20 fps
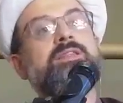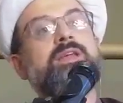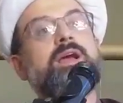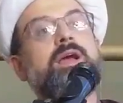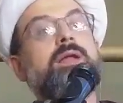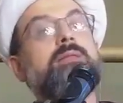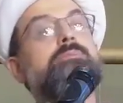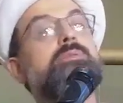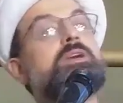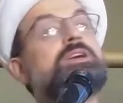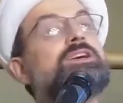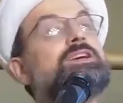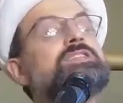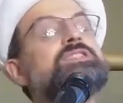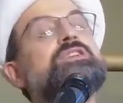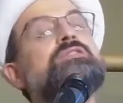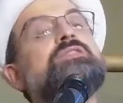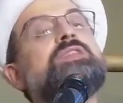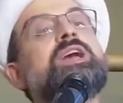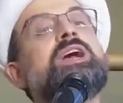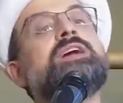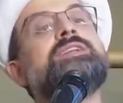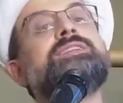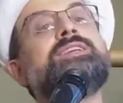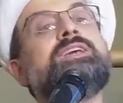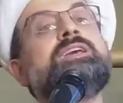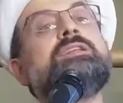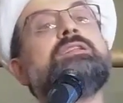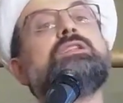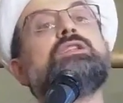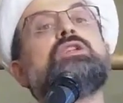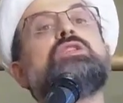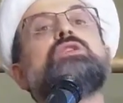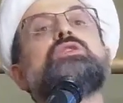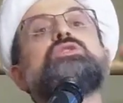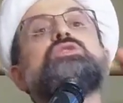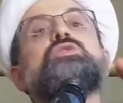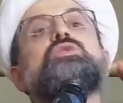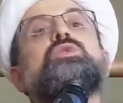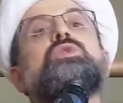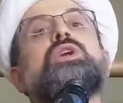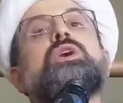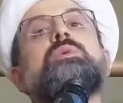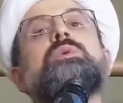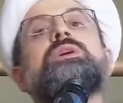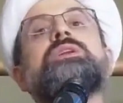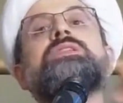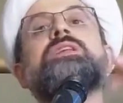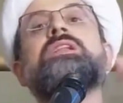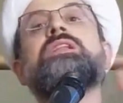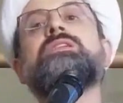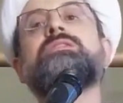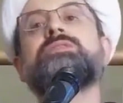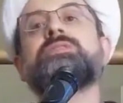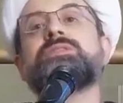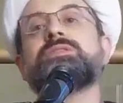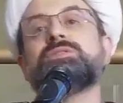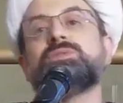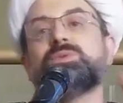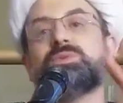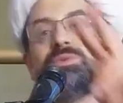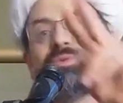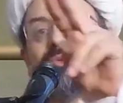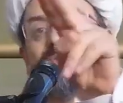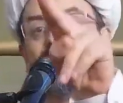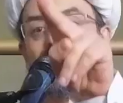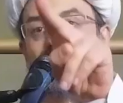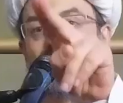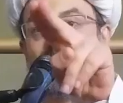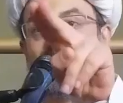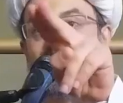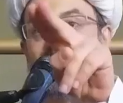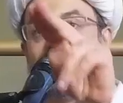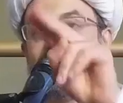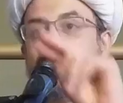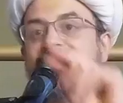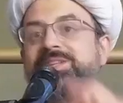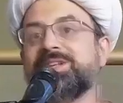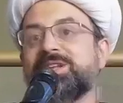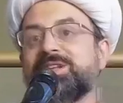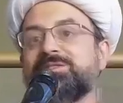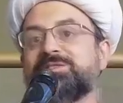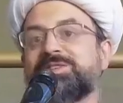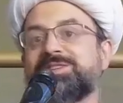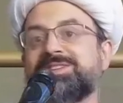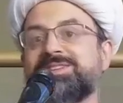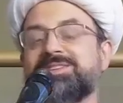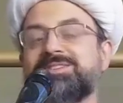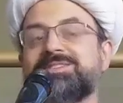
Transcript: And because of the hadith, those two surahs were delivered.